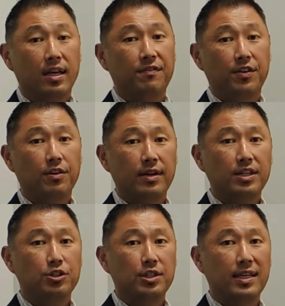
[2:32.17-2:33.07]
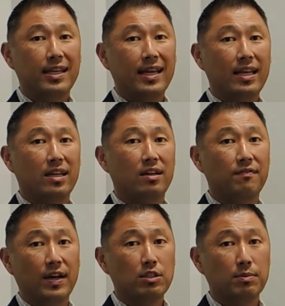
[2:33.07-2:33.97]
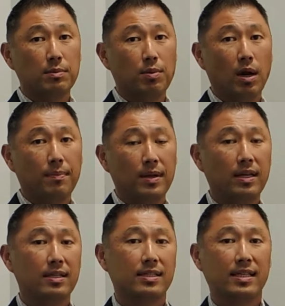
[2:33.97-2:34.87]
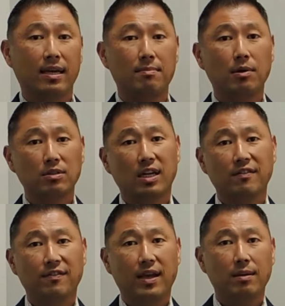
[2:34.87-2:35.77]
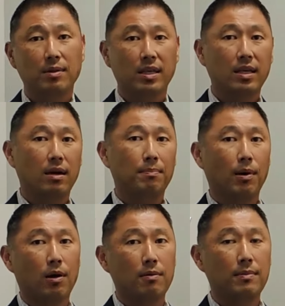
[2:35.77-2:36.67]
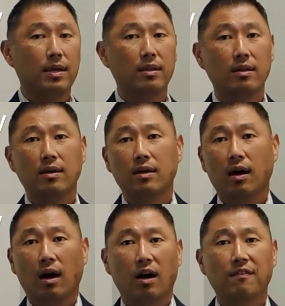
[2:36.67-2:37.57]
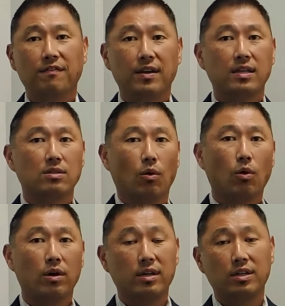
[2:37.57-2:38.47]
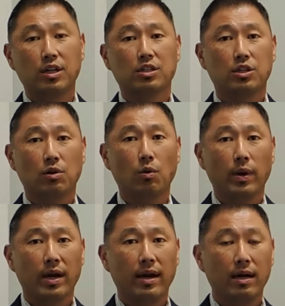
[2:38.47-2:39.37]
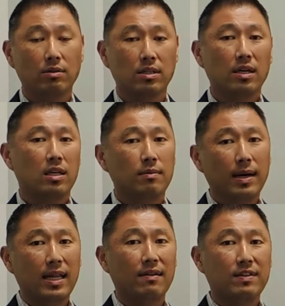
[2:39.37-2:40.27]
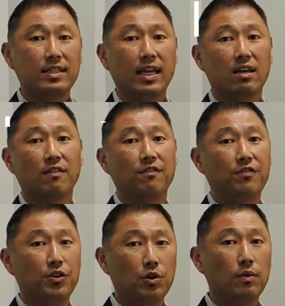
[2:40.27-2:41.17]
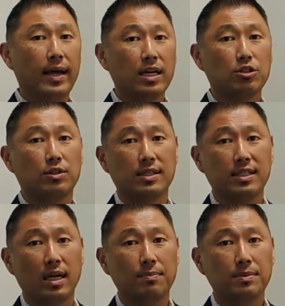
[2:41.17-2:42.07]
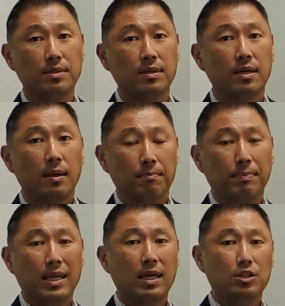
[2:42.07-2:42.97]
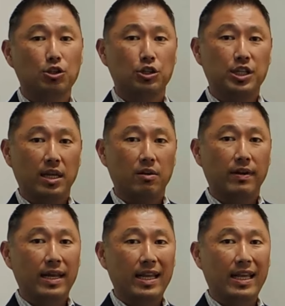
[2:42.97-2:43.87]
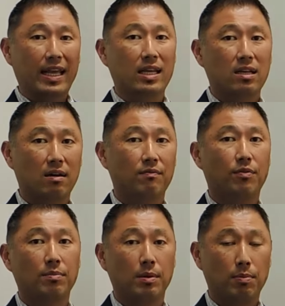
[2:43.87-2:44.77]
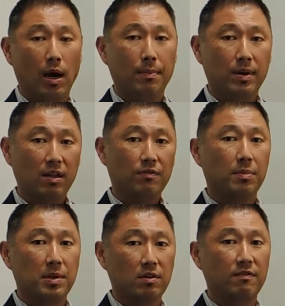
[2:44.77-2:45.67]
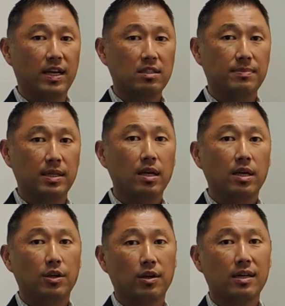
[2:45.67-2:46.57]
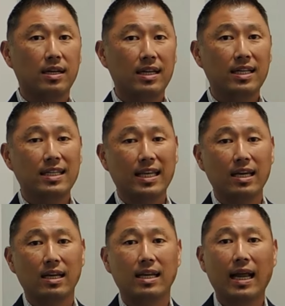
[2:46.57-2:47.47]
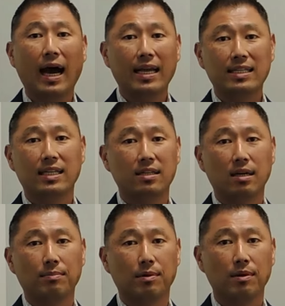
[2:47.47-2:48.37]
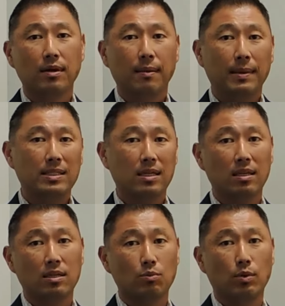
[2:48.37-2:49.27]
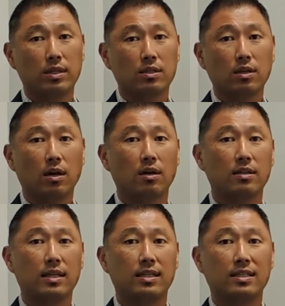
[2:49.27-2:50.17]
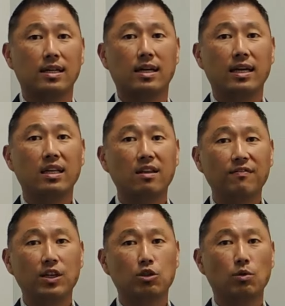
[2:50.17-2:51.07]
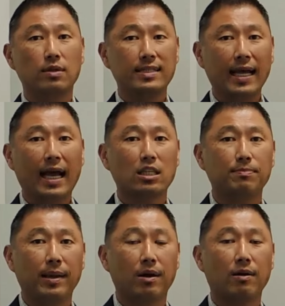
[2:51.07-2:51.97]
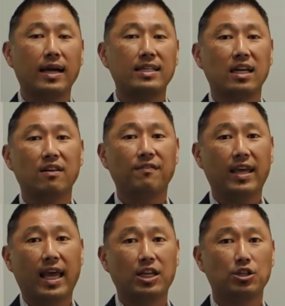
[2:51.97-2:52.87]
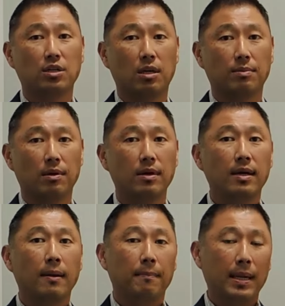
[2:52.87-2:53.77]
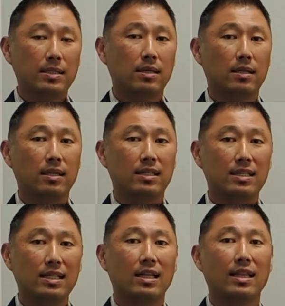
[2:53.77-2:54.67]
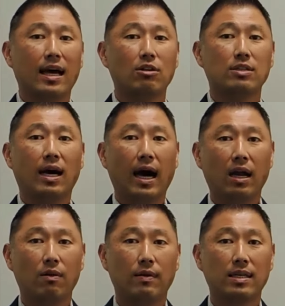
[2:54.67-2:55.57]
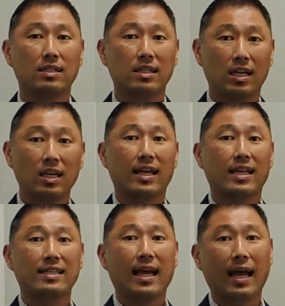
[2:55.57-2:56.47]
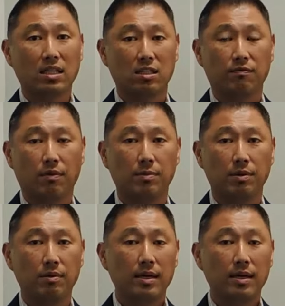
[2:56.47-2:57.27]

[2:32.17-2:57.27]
If you're interested in getting an investment property, say a multifamily, apartment, office, or an industrial warehouse, you might have to take a few extra steps. Because you're generating income from the property from your investment, you're going to need to get an ITIN number. Basically, it's what it's called is an individual taxpayer identification number. Basically, this allows the IRS to collect taxes from you.